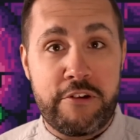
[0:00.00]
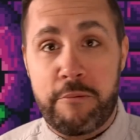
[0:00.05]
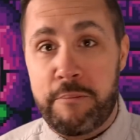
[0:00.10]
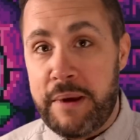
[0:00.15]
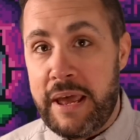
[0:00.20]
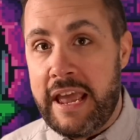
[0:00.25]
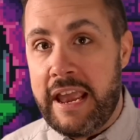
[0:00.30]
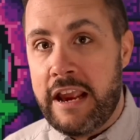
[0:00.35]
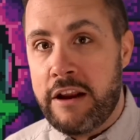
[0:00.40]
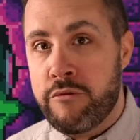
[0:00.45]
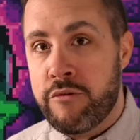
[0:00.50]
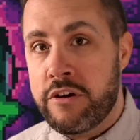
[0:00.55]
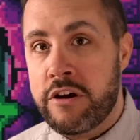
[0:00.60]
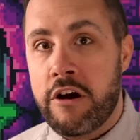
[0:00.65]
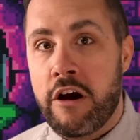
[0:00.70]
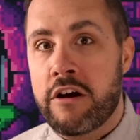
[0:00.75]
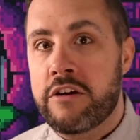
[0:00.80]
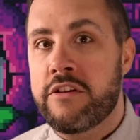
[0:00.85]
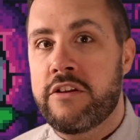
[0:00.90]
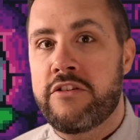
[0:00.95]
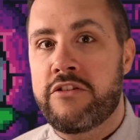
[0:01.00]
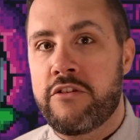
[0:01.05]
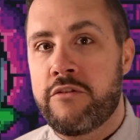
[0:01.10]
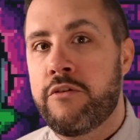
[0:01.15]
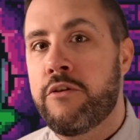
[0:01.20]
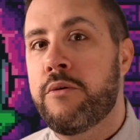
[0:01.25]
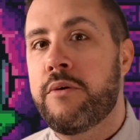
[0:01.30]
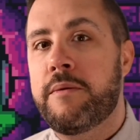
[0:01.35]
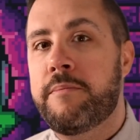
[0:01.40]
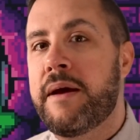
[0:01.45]
obeyed, regardless of
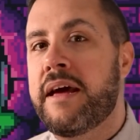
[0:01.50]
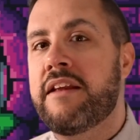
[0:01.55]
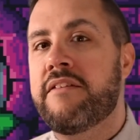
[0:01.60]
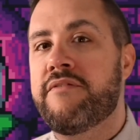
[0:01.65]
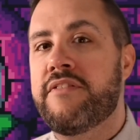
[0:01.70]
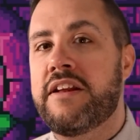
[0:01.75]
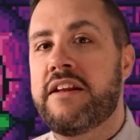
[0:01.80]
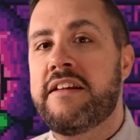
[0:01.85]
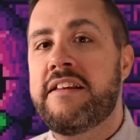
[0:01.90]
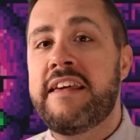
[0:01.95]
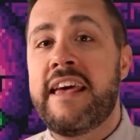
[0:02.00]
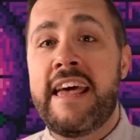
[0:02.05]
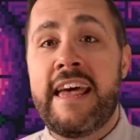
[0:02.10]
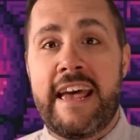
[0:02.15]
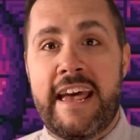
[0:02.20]
who it benefited,